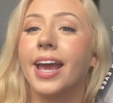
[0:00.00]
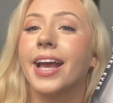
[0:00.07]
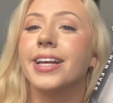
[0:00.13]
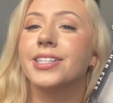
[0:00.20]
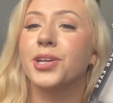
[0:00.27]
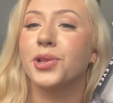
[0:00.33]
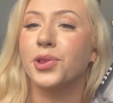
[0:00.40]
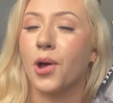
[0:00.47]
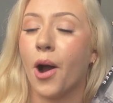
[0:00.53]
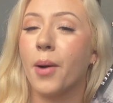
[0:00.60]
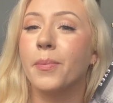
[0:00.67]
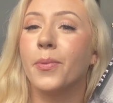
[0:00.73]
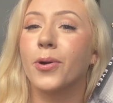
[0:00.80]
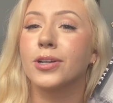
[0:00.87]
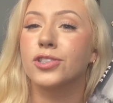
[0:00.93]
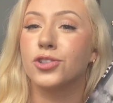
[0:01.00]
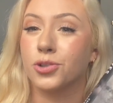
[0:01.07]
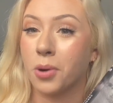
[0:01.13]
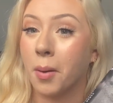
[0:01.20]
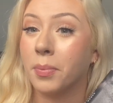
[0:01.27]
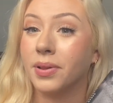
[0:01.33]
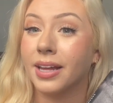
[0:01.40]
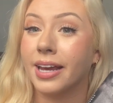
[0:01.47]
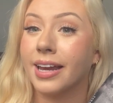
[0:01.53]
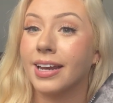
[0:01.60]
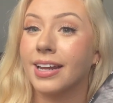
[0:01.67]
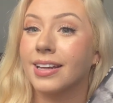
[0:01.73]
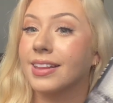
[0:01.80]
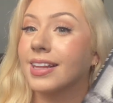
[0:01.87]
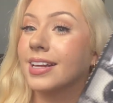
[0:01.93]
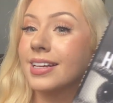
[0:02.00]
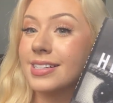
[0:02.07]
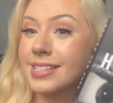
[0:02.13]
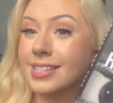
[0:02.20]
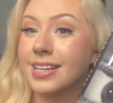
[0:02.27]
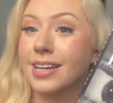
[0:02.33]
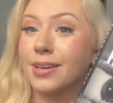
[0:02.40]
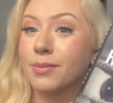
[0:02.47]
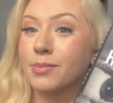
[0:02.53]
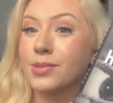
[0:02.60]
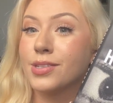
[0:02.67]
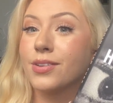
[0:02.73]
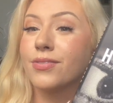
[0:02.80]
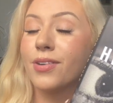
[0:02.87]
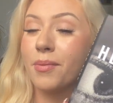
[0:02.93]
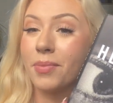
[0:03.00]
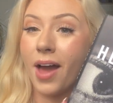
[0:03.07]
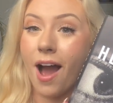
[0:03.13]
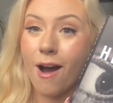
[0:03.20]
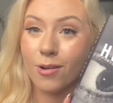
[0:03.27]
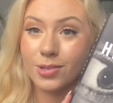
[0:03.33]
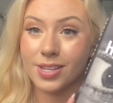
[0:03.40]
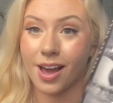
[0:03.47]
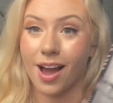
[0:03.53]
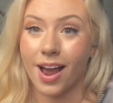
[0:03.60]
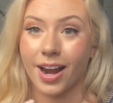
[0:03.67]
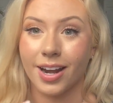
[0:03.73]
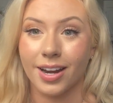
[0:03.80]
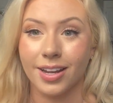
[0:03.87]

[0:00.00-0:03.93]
is a lot more troubling than it seems from the outside.